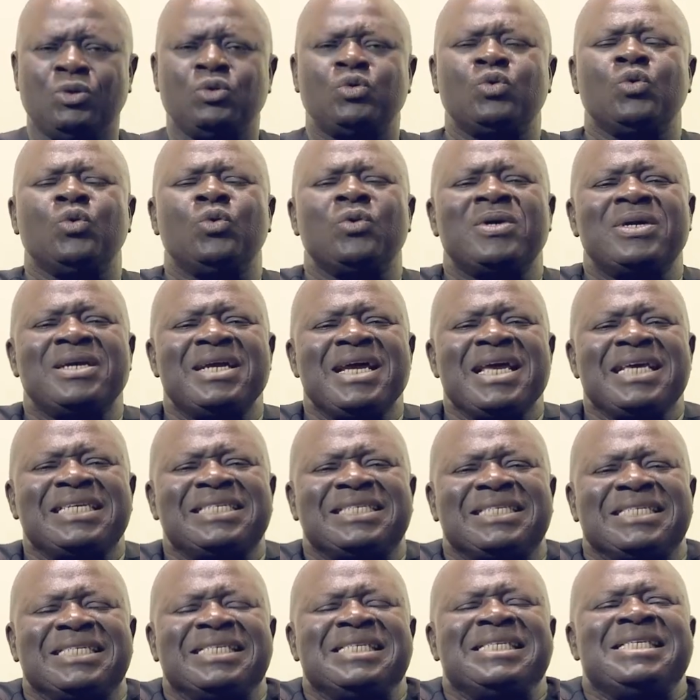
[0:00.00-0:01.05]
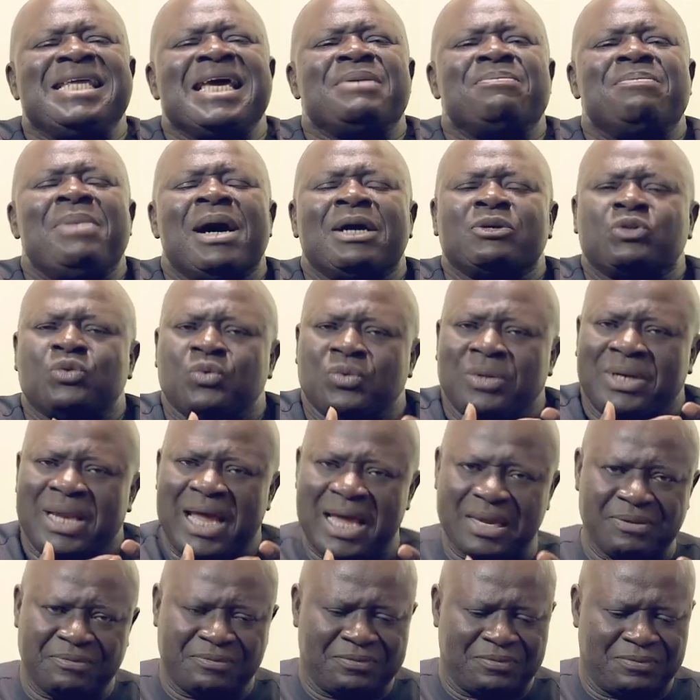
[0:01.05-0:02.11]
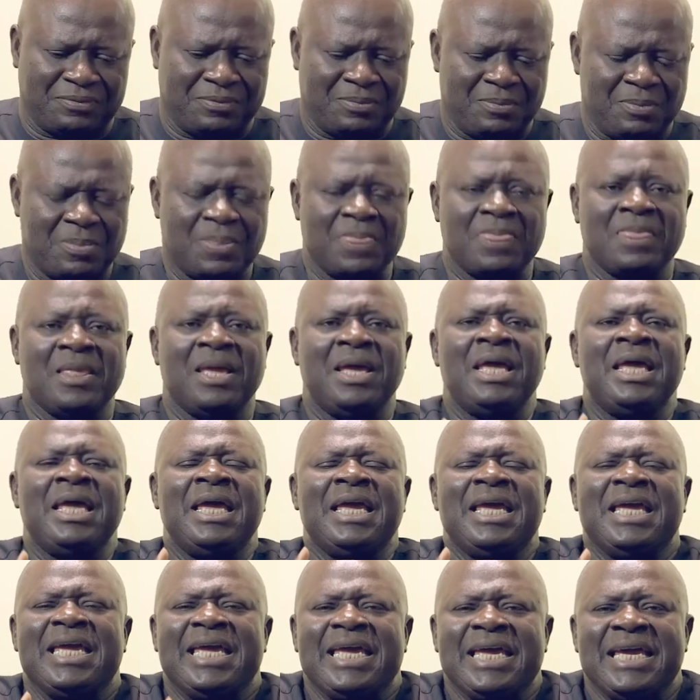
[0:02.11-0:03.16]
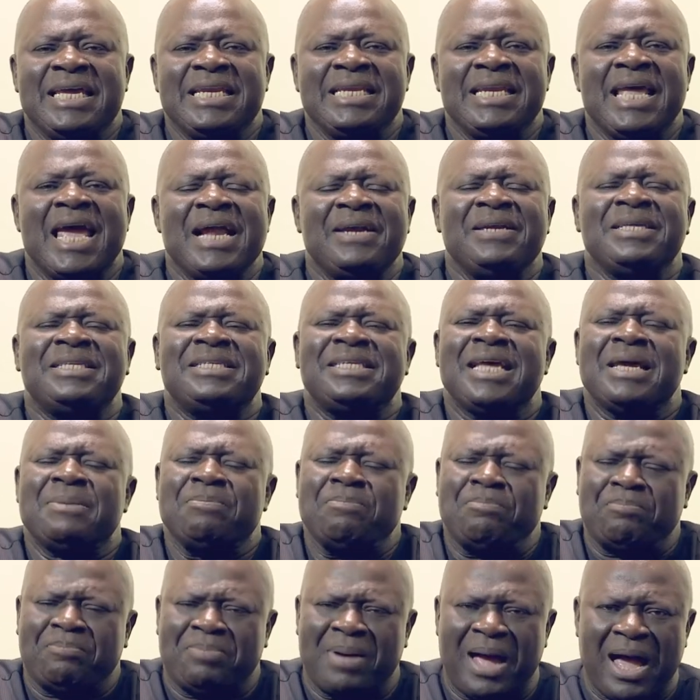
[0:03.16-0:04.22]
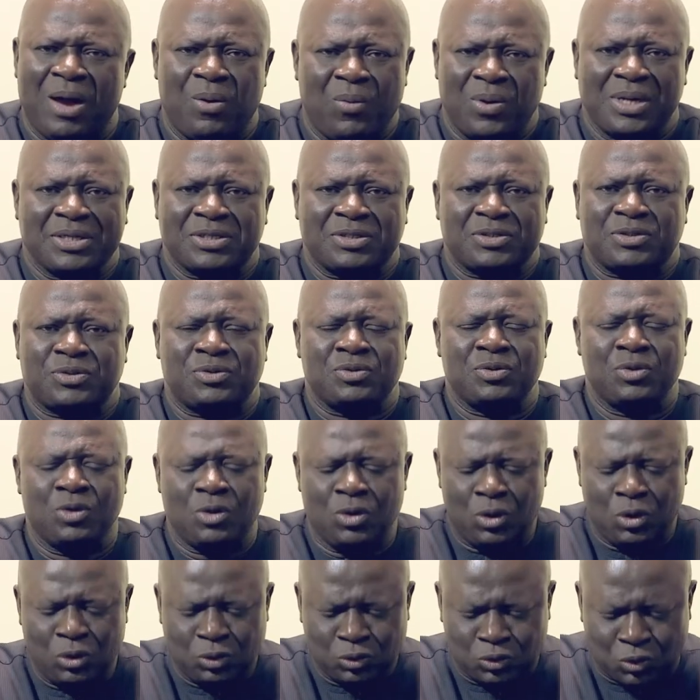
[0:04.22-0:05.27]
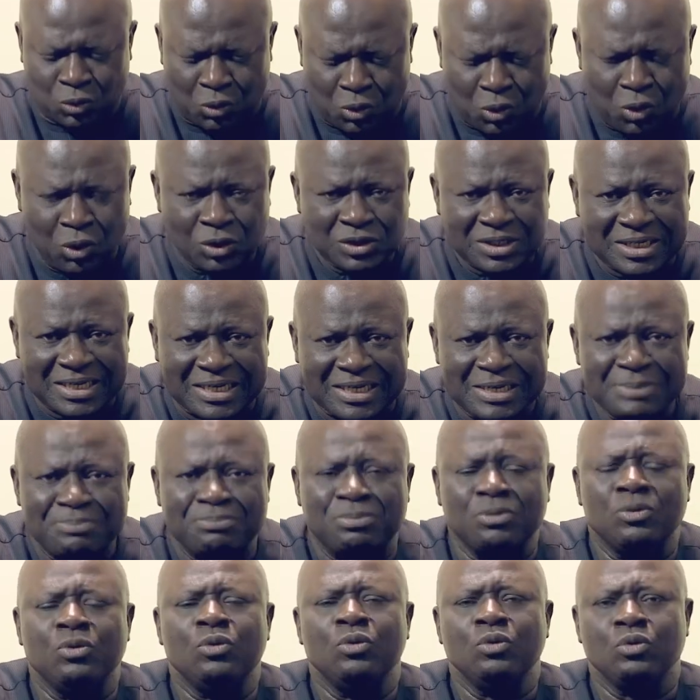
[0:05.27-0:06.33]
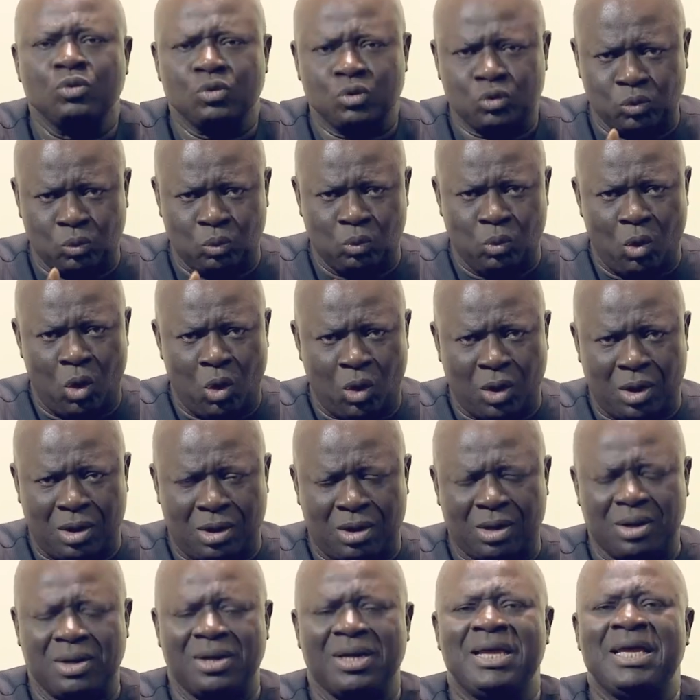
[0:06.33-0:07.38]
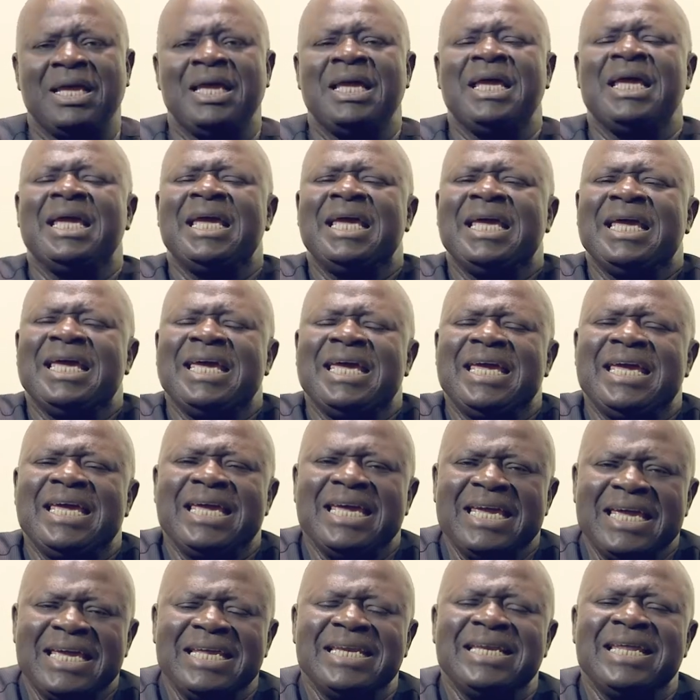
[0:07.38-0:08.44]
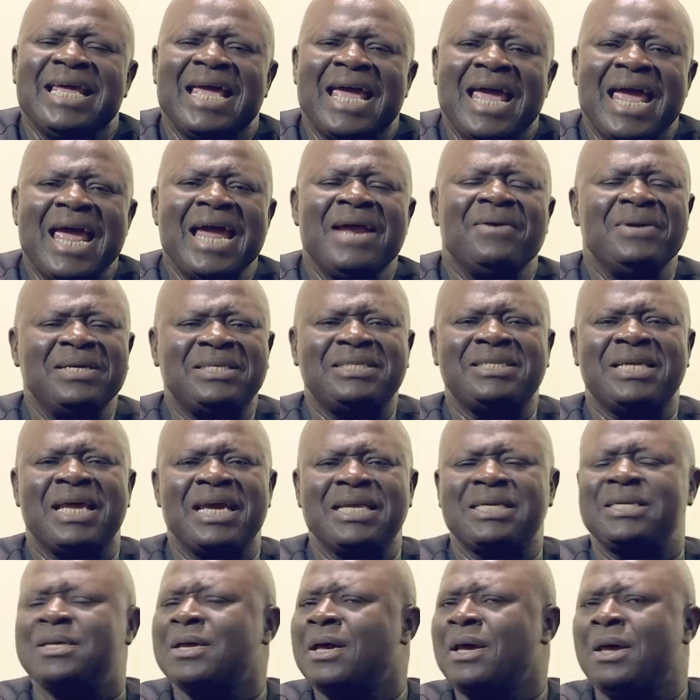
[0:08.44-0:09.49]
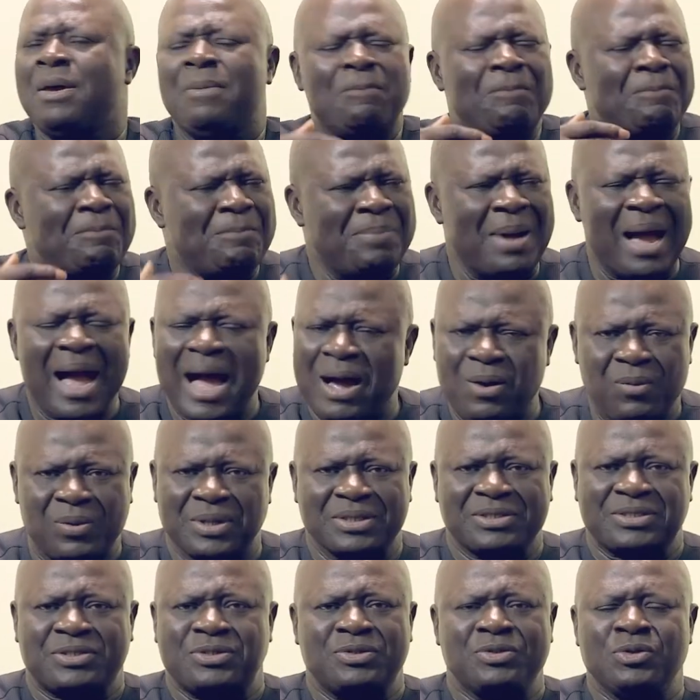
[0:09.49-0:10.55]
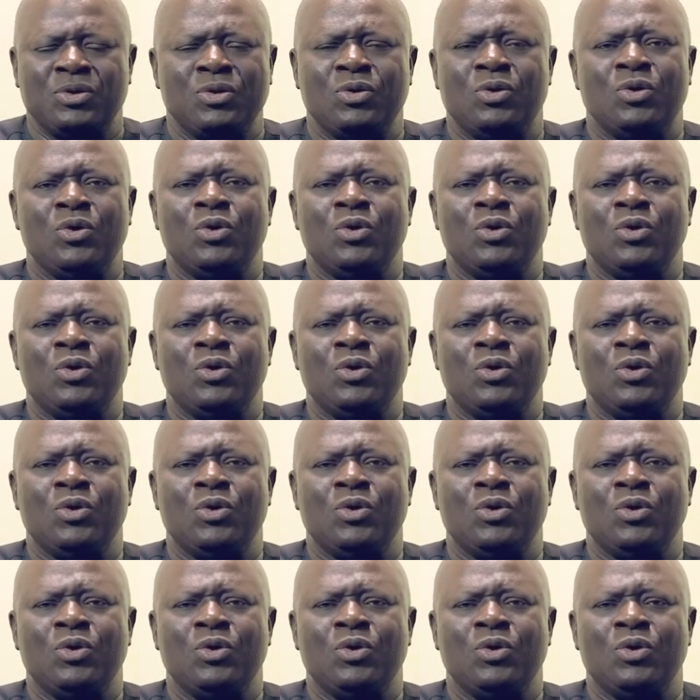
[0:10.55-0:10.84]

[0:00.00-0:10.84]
to raise the dead back to life. He inherited powers to cause cripple to walk. He inherited powers.